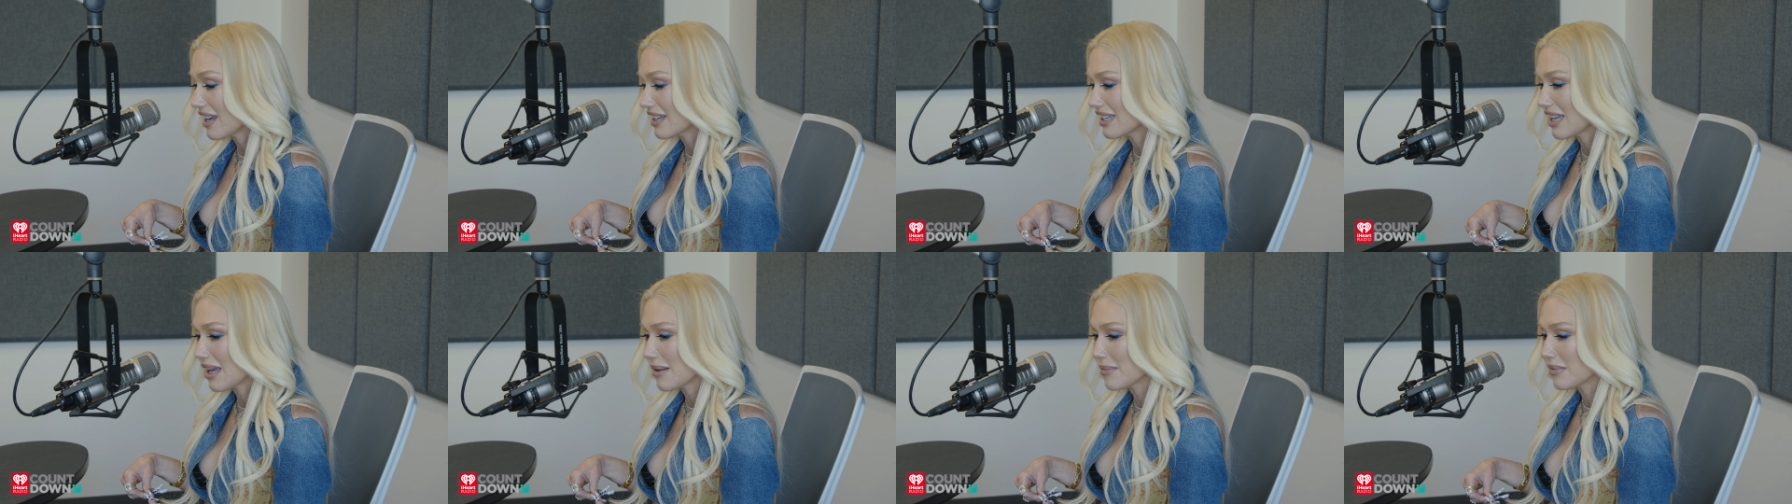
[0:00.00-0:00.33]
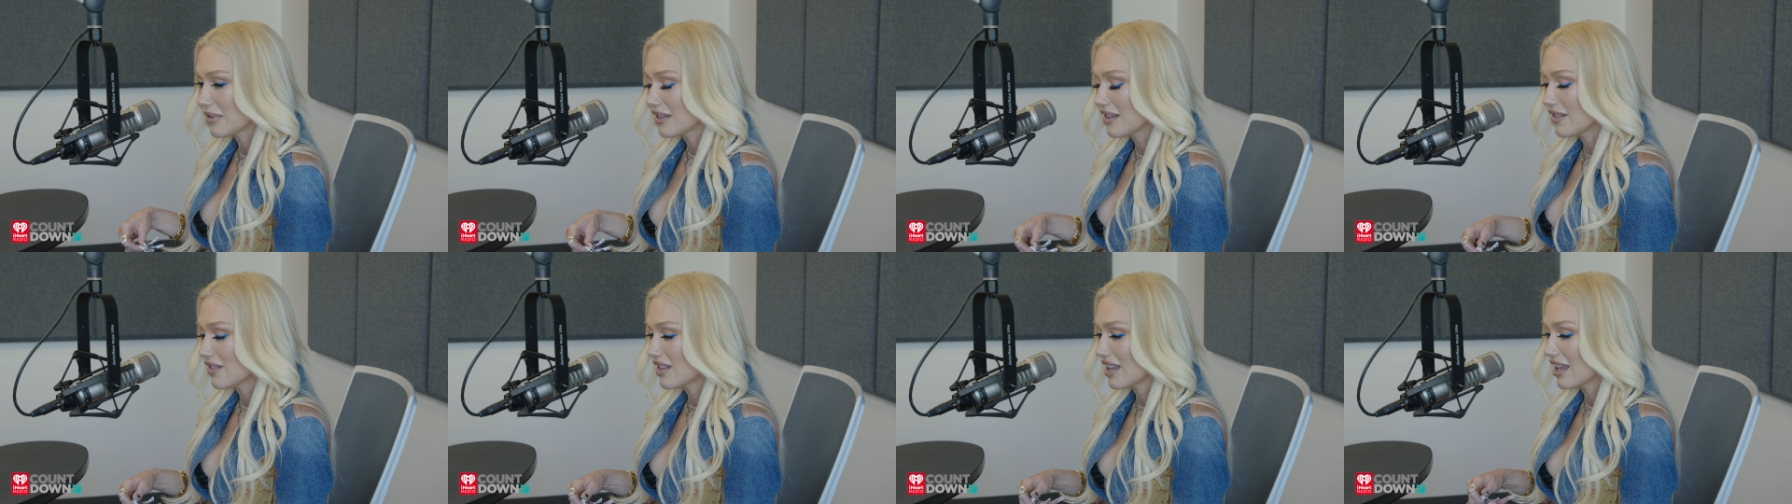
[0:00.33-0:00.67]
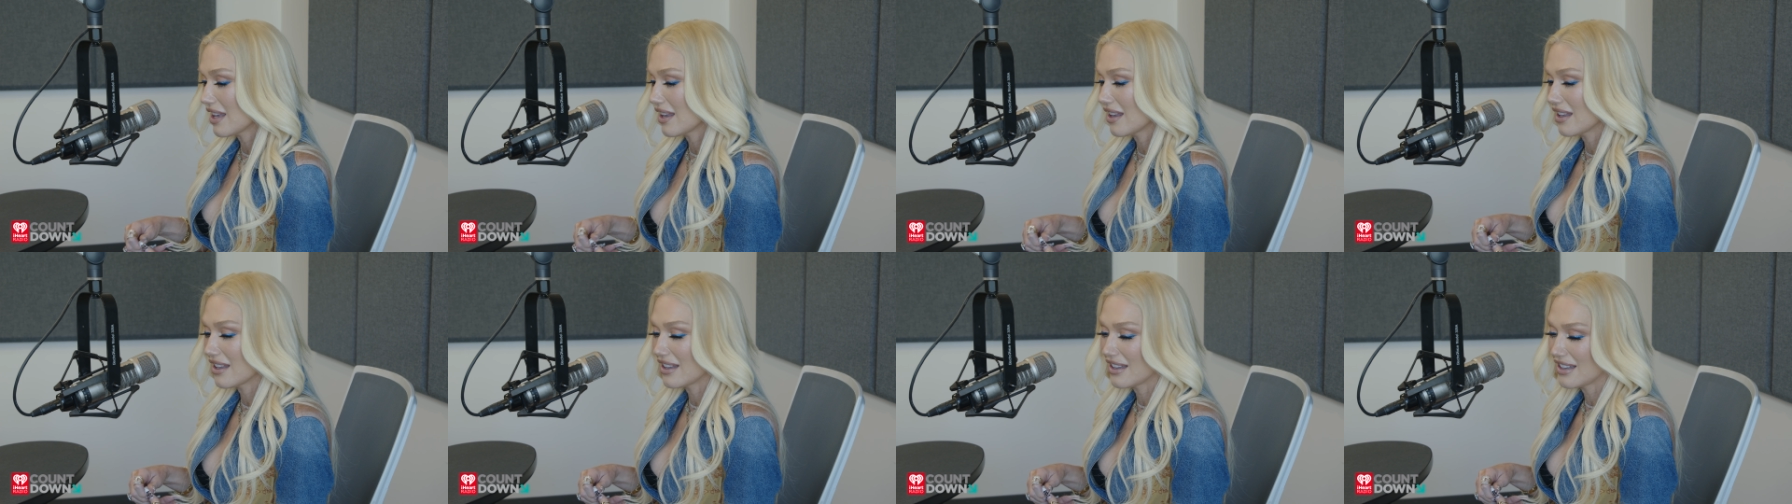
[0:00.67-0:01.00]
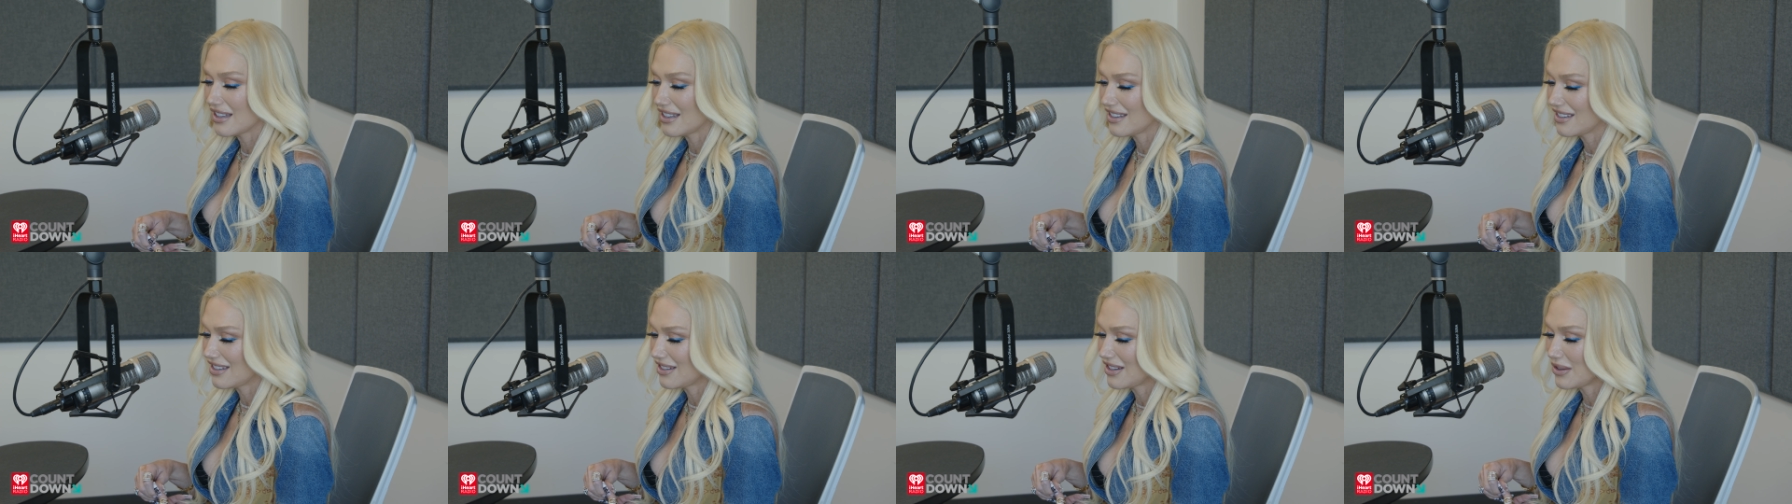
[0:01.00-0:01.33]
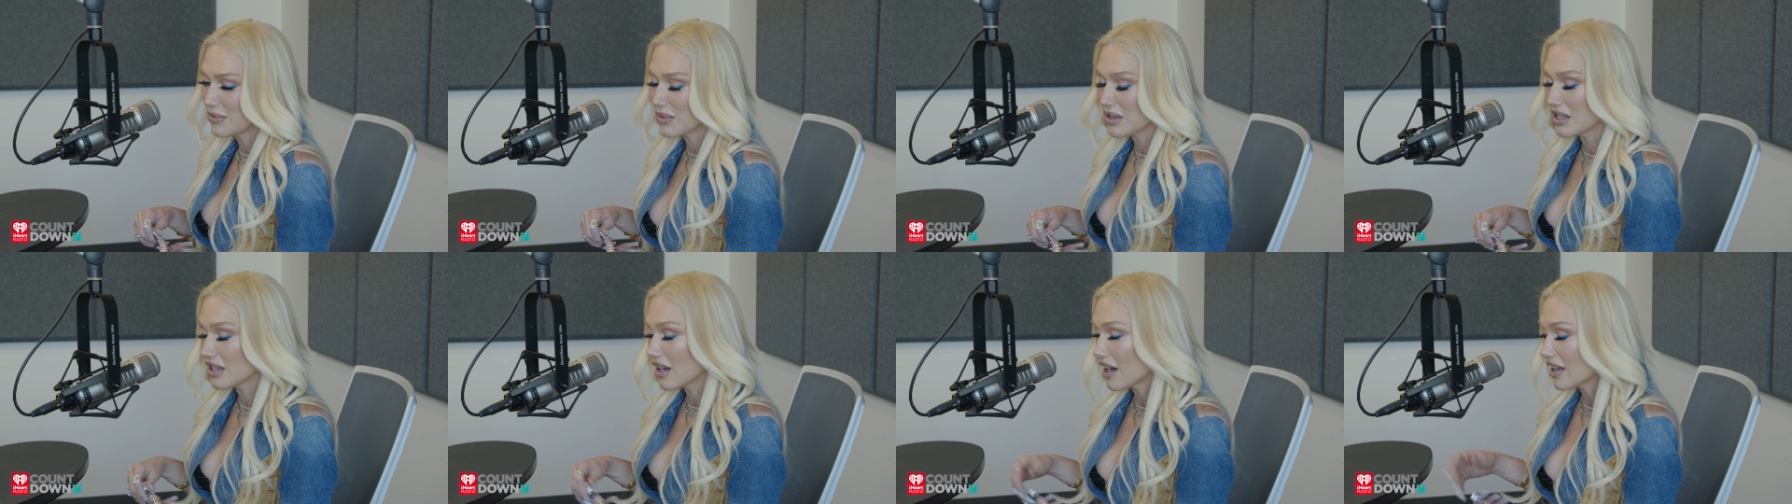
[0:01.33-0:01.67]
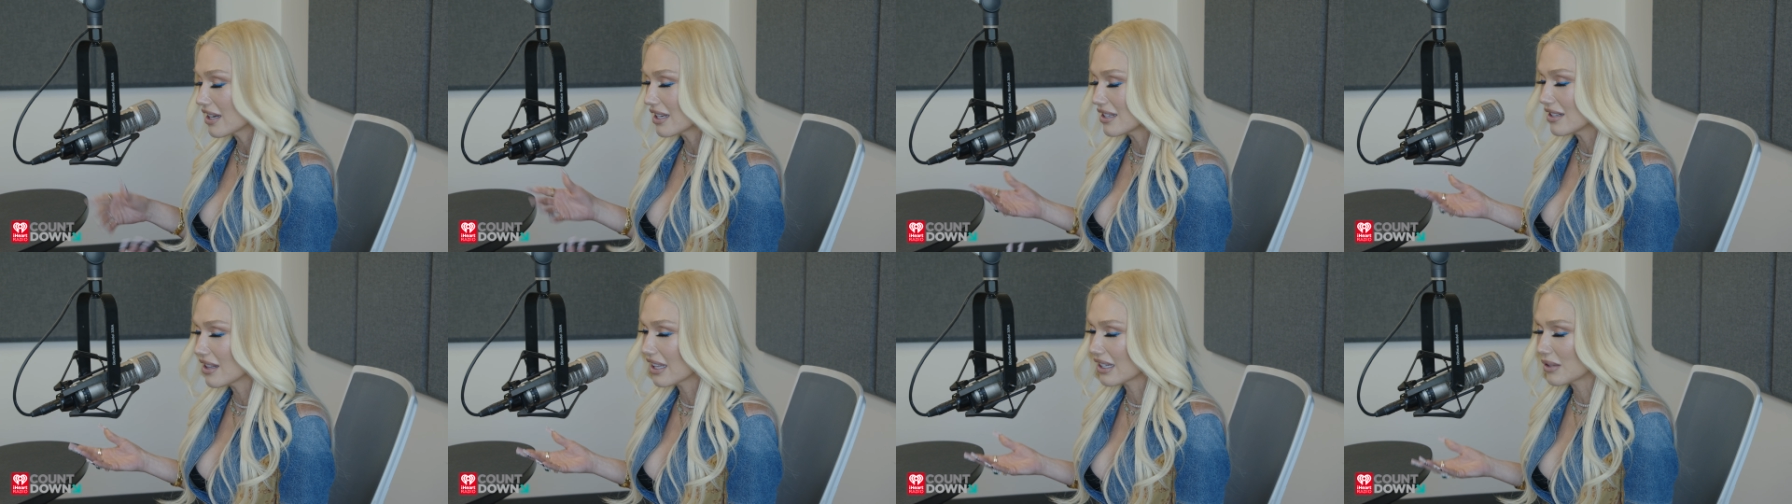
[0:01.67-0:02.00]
I can't believe that we got it.